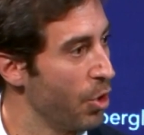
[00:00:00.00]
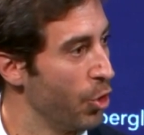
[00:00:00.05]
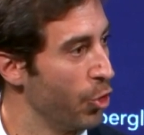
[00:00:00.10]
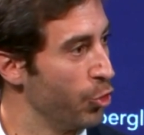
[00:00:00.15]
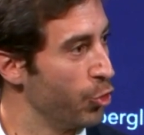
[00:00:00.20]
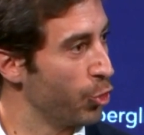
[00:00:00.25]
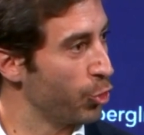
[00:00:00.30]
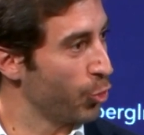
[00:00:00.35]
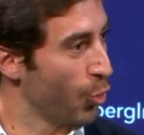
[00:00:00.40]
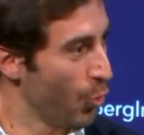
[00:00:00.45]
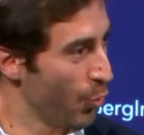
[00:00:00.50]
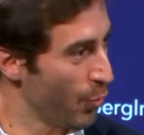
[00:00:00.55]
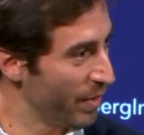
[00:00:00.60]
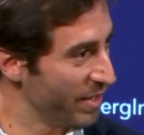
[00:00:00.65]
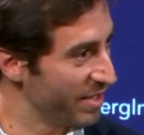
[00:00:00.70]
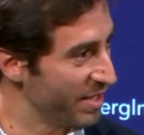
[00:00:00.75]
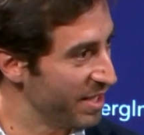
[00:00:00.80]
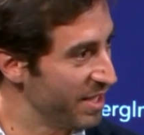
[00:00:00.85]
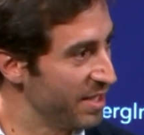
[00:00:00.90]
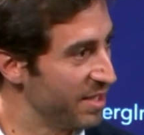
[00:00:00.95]
not
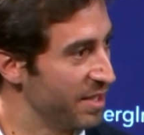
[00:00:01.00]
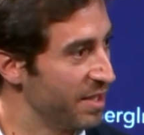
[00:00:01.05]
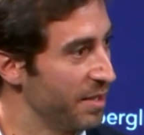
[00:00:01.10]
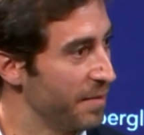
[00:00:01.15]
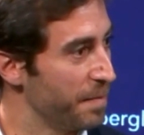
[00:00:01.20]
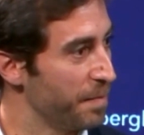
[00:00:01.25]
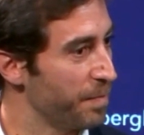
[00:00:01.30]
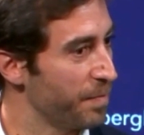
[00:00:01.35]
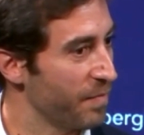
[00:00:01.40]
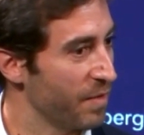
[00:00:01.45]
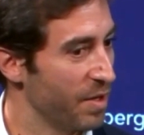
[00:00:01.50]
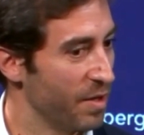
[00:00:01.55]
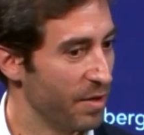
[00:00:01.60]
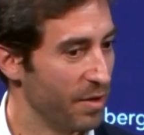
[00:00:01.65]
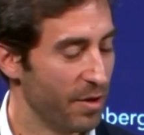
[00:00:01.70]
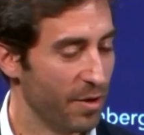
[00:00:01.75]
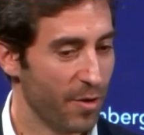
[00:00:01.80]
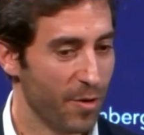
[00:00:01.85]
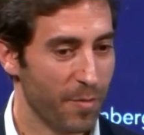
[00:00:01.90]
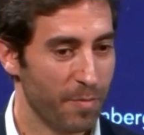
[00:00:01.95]
always easy
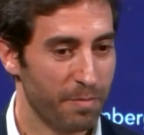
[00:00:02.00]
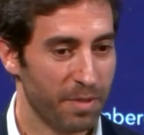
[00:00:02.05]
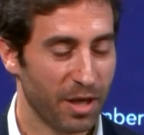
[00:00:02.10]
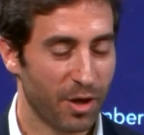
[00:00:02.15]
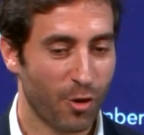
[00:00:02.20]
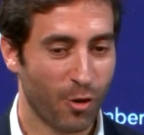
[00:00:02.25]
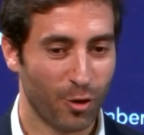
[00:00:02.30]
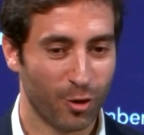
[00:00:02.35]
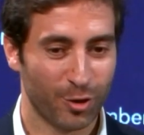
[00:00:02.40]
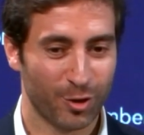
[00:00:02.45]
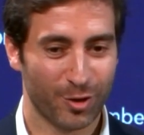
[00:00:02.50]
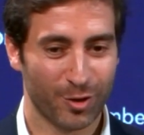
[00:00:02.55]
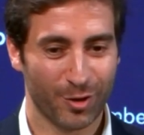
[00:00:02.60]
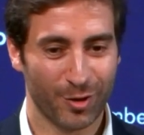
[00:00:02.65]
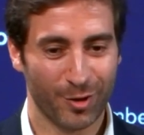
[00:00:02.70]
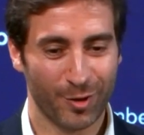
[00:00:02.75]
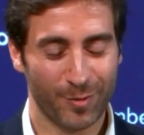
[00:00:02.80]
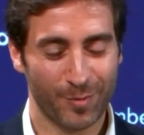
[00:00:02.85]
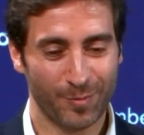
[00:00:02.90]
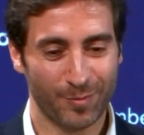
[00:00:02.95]
uh, because
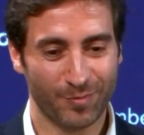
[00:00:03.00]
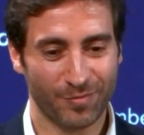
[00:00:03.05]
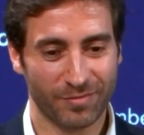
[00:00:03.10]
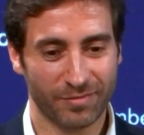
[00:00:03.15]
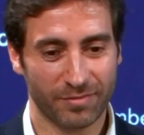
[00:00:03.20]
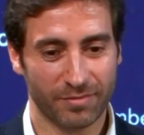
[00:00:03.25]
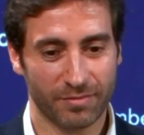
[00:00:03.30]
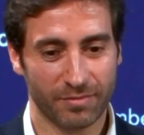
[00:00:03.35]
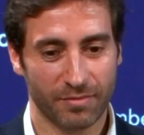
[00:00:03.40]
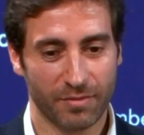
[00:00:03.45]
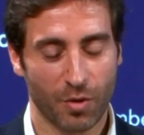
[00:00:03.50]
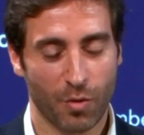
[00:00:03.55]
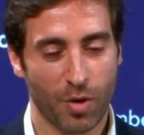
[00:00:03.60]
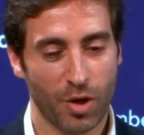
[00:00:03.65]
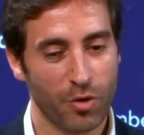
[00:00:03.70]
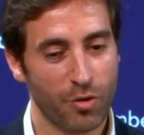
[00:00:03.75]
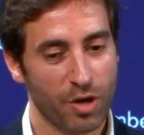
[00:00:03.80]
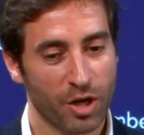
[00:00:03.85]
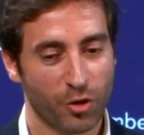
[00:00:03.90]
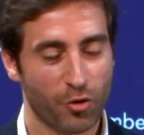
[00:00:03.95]
um,
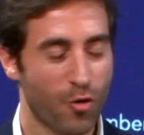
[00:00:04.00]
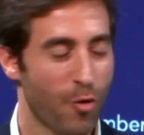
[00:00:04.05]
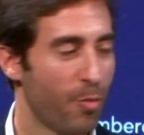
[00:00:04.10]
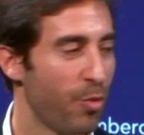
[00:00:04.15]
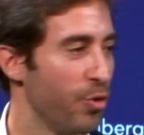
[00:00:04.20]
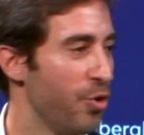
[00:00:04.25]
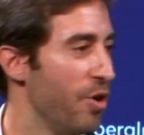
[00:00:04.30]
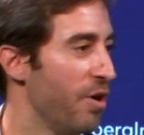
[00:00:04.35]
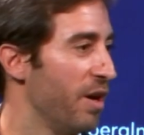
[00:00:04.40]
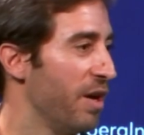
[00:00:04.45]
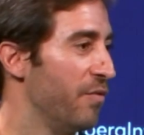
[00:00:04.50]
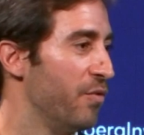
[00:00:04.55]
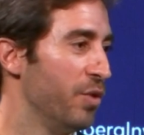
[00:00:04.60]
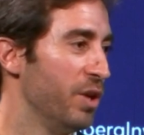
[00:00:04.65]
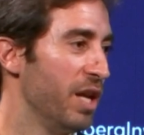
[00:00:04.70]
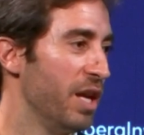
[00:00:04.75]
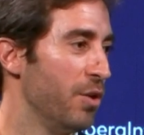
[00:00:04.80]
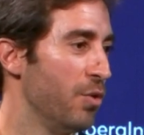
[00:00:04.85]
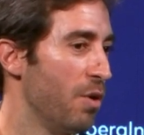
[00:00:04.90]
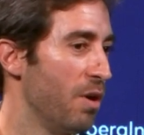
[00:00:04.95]
when you're an entrepreneur every
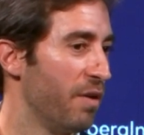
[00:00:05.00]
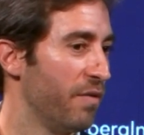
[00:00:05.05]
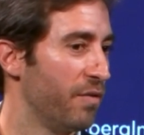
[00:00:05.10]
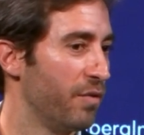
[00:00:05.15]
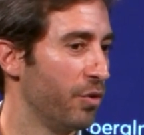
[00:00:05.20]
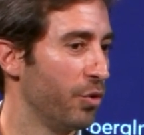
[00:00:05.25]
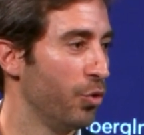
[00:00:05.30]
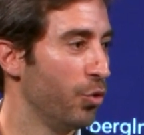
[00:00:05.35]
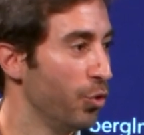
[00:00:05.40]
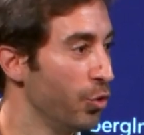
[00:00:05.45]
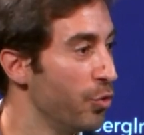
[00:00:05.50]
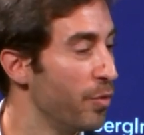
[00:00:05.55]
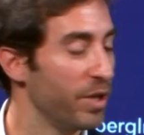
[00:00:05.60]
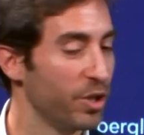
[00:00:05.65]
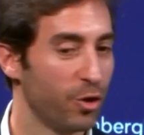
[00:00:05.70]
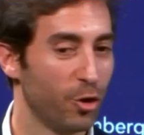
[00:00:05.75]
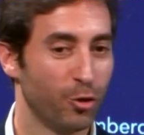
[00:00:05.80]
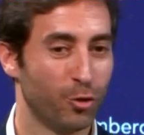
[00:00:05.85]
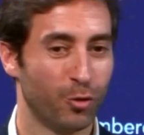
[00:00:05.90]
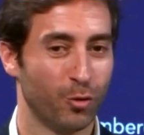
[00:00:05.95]
day you have good
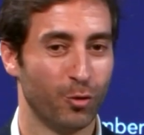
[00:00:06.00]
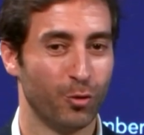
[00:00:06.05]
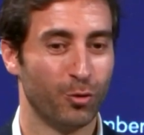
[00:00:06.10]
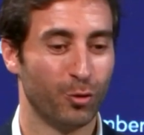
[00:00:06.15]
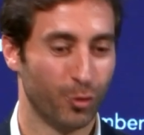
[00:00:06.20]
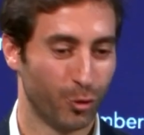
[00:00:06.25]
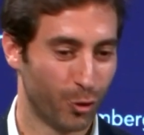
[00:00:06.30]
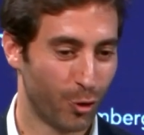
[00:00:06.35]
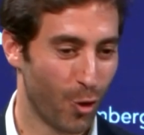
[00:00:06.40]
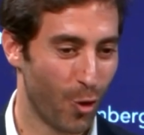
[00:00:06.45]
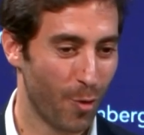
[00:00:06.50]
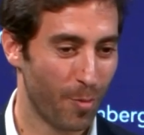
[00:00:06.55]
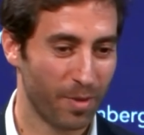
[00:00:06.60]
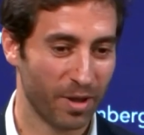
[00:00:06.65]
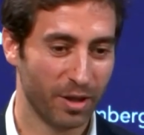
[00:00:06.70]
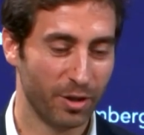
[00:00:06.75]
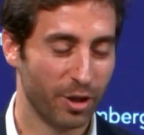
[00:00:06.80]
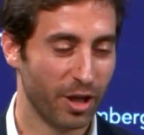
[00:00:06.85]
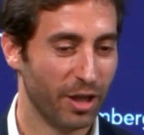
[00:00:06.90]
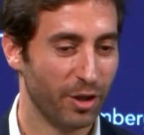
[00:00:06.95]
reason to to stop
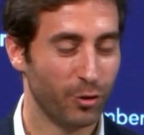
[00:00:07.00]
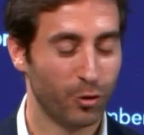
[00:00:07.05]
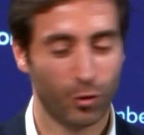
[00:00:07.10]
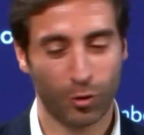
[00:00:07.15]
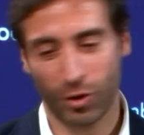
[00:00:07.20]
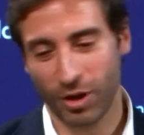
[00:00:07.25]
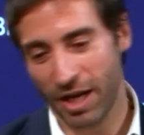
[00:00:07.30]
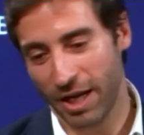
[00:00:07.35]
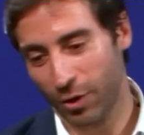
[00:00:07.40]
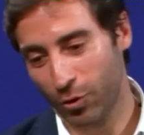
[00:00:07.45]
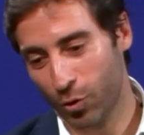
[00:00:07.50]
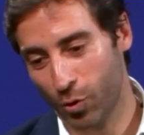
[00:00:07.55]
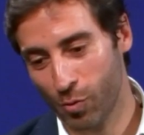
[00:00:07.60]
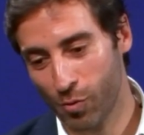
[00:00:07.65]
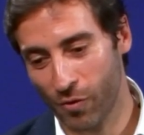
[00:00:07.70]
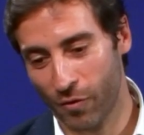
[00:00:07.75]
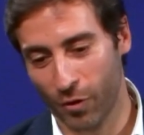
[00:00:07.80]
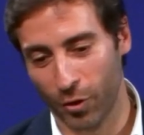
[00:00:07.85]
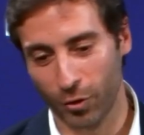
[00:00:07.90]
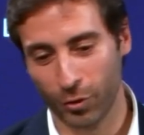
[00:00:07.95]
and and and to
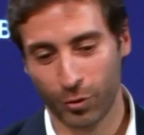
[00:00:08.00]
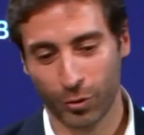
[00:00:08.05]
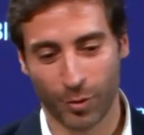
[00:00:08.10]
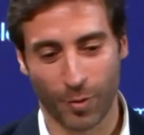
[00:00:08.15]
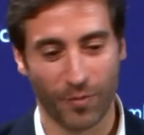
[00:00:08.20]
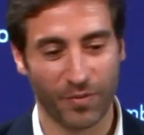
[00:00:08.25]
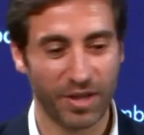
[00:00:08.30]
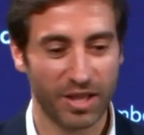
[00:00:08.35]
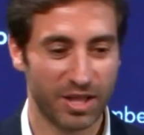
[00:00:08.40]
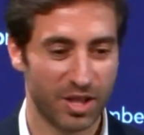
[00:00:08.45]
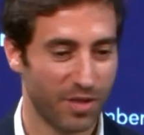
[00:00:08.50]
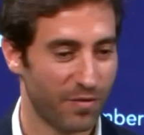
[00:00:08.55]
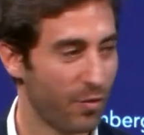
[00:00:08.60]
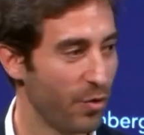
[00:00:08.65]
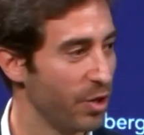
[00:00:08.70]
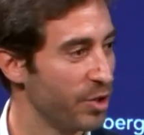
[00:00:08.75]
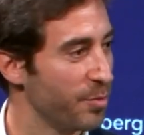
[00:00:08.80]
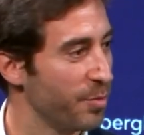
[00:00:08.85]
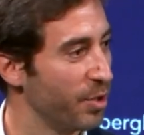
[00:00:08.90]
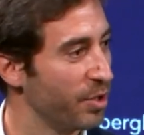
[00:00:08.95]
move on to something
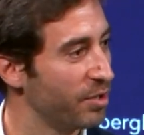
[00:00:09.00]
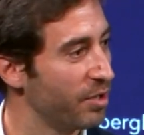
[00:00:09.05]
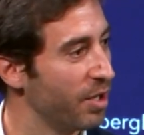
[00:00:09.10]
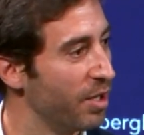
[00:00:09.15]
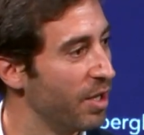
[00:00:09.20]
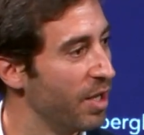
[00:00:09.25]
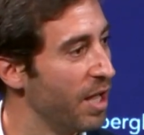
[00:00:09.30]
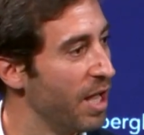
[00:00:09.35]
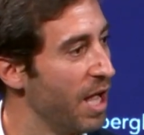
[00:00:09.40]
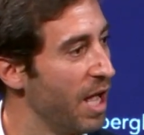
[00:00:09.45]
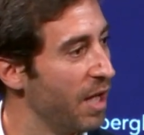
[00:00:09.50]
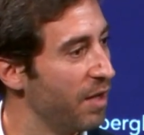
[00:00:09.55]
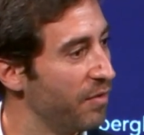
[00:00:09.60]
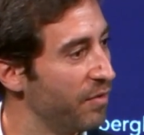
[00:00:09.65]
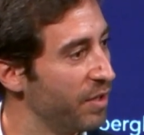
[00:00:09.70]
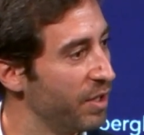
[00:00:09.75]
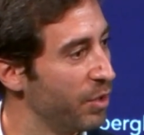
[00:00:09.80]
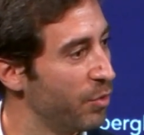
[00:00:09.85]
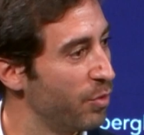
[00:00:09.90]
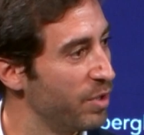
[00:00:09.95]
different but I
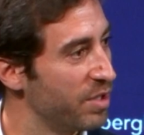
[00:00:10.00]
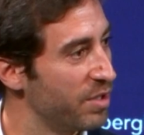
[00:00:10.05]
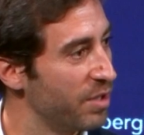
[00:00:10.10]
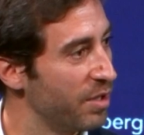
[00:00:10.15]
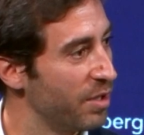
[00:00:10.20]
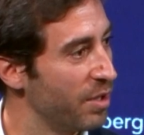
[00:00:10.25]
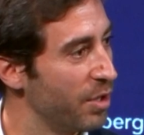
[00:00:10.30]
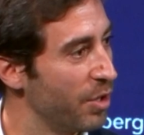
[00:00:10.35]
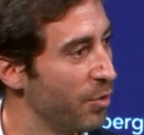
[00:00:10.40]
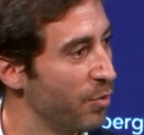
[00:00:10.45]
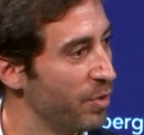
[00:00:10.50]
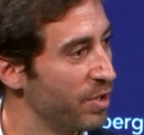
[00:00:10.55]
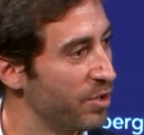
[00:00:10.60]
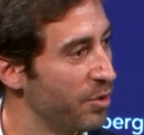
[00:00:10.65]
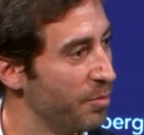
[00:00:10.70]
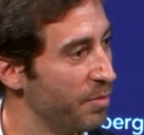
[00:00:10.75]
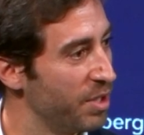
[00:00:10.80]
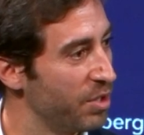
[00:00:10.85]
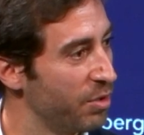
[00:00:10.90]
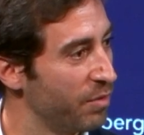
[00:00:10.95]
think with a, with
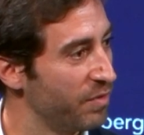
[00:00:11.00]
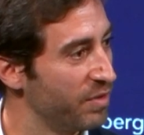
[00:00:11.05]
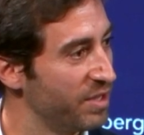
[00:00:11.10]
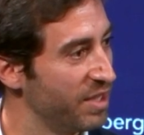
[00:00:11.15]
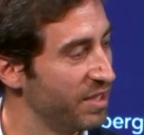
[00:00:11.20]
a bit of